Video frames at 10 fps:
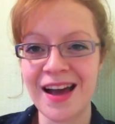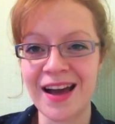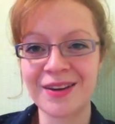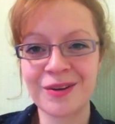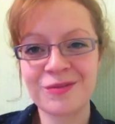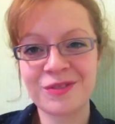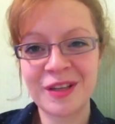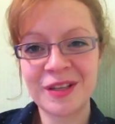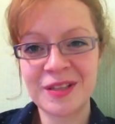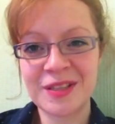I don't
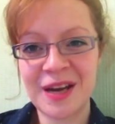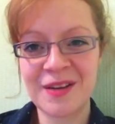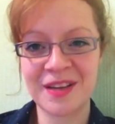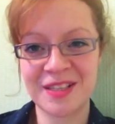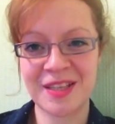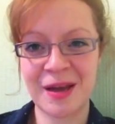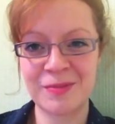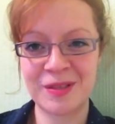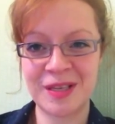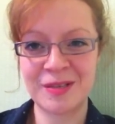feel that I've
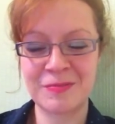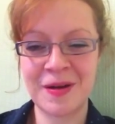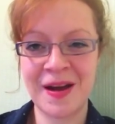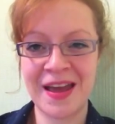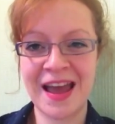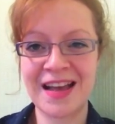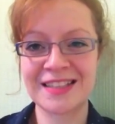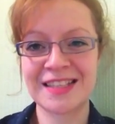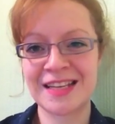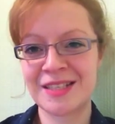accepted my
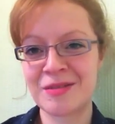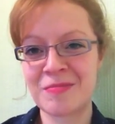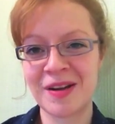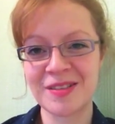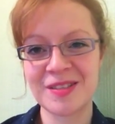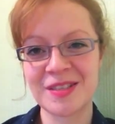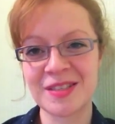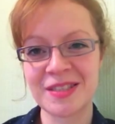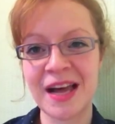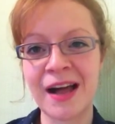ascended master
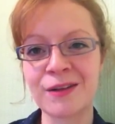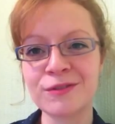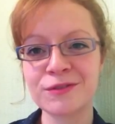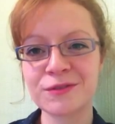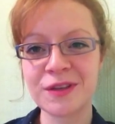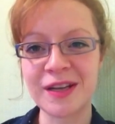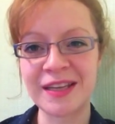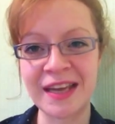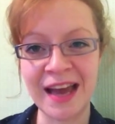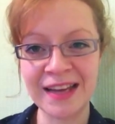self
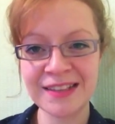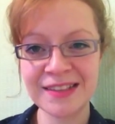yet,